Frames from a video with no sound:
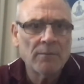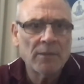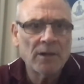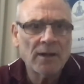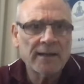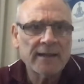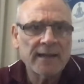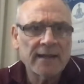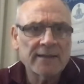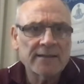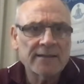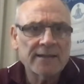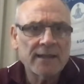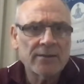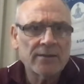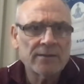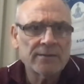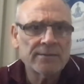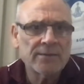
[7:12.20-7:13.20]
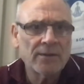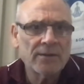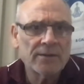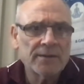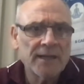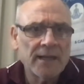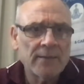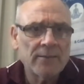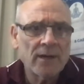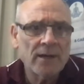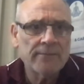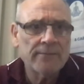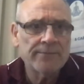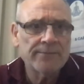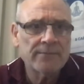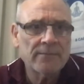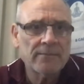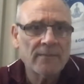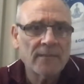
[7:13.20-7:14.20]
but I can't say it on on camera.
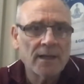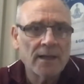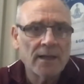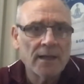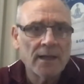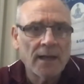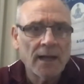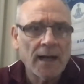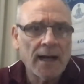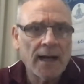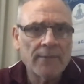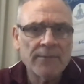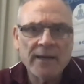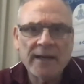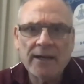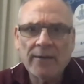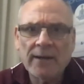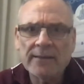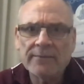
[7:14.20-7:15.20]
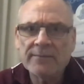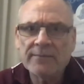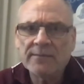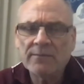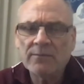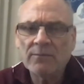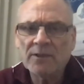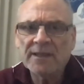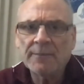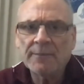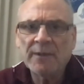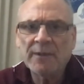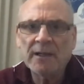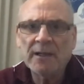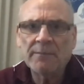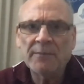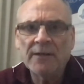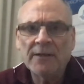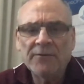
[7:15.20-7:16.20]
Um, anyway, once again,
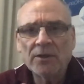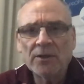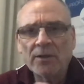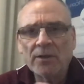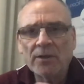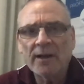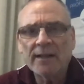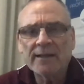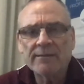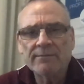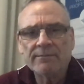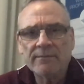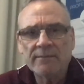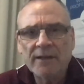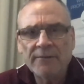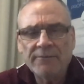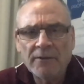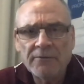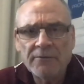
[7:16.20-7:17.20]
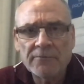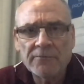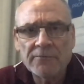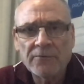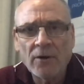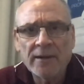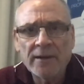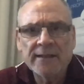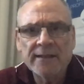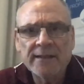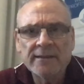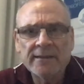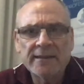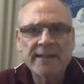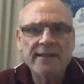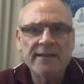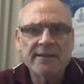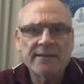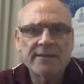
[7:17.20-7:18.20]
but it, but if you like, if if you're finding
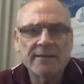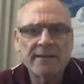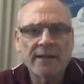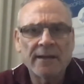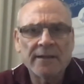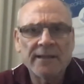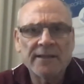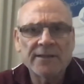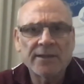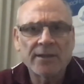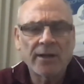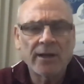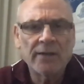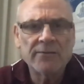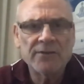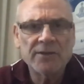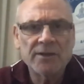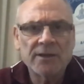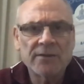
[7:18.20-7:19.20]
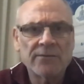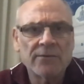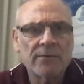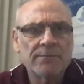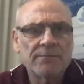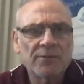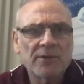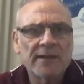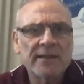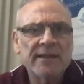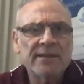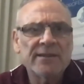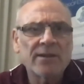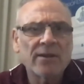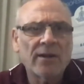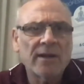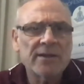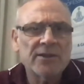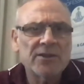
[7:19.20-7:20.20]
these you know, these lives useful,
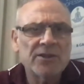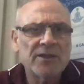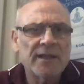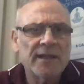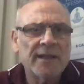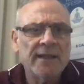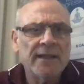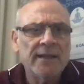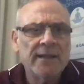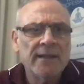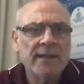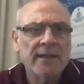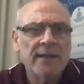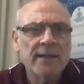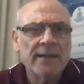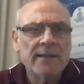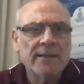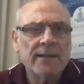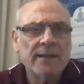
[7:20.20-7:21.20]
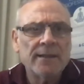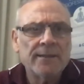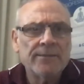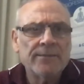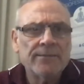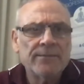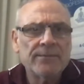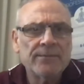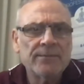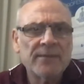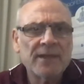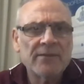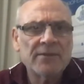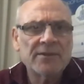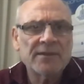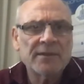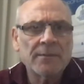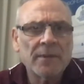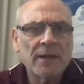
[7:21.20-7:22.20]
please like, share, you know, give
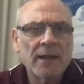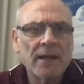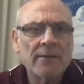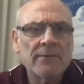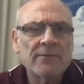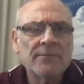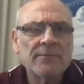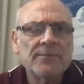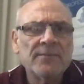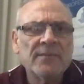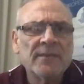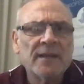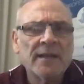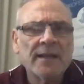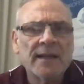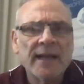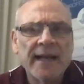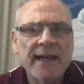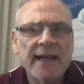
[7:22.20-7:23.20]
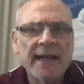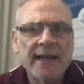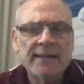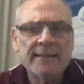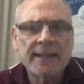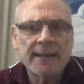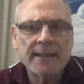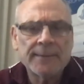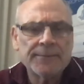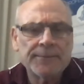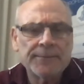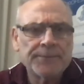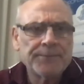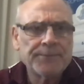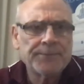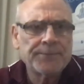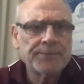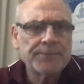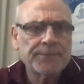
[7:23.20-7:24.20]
us some love, and um,